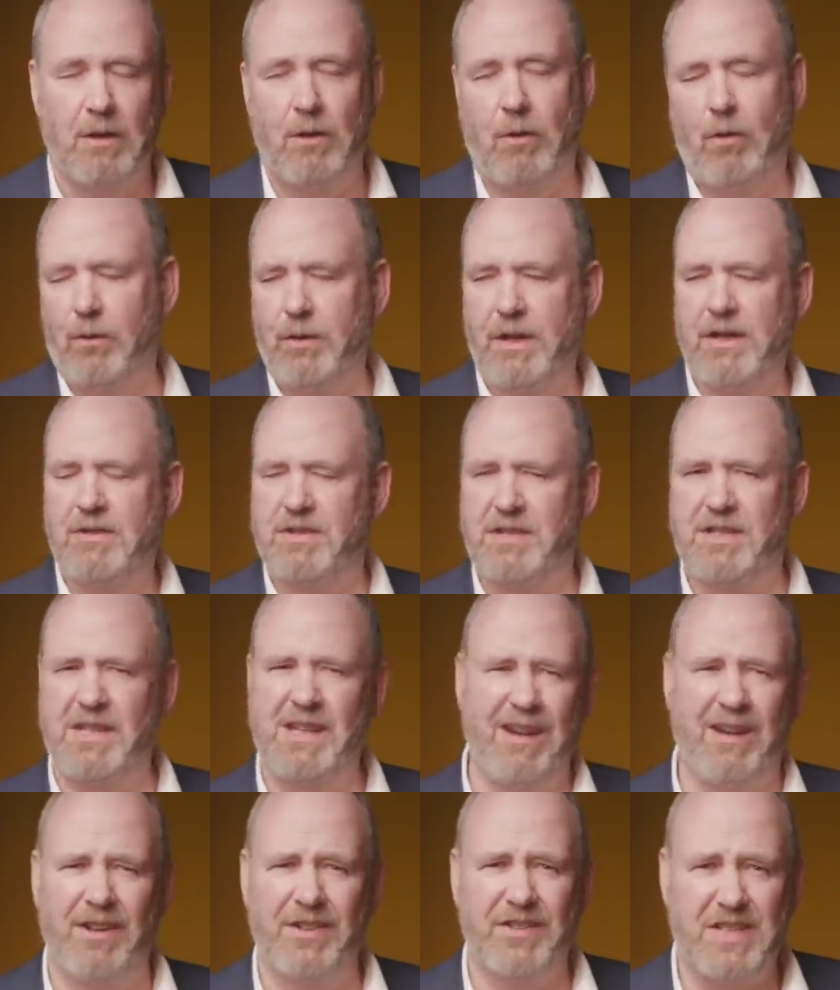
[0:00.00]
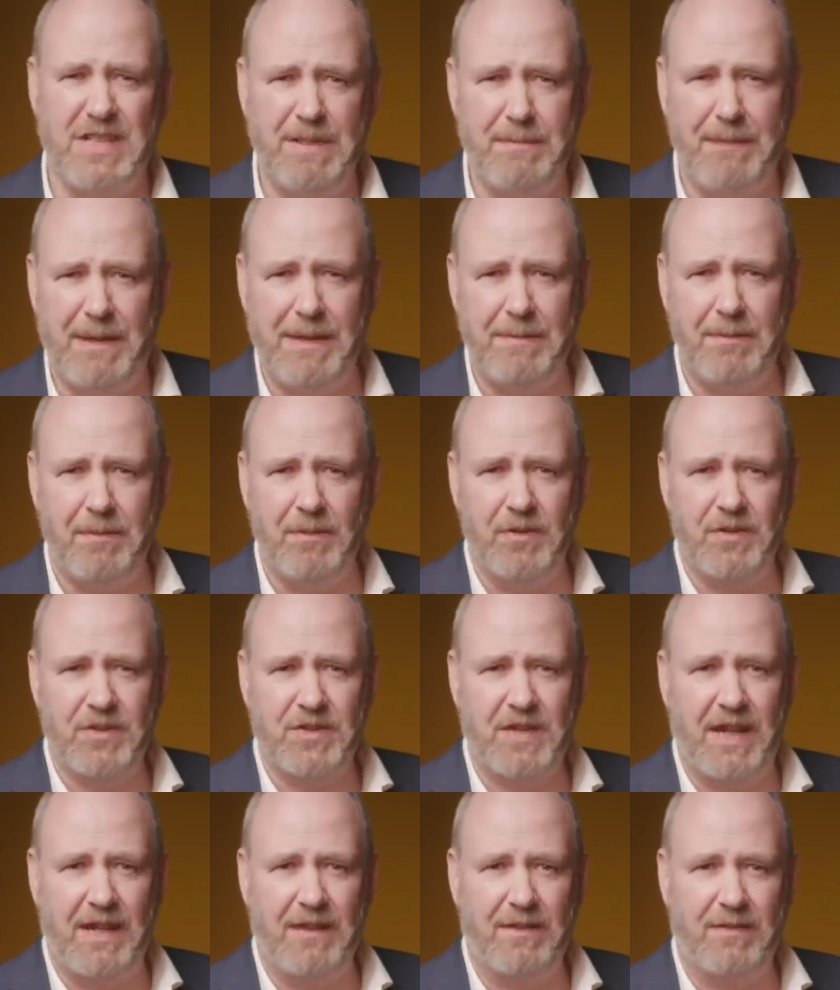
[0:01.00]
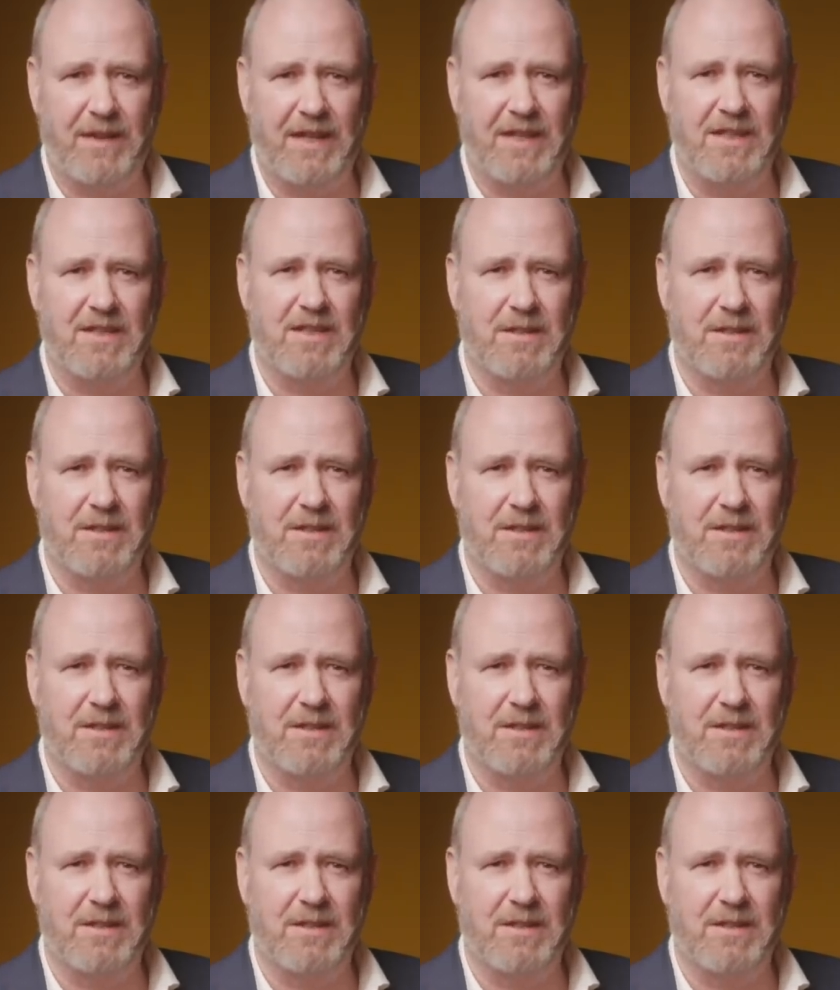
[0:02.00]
All those nasty people saying things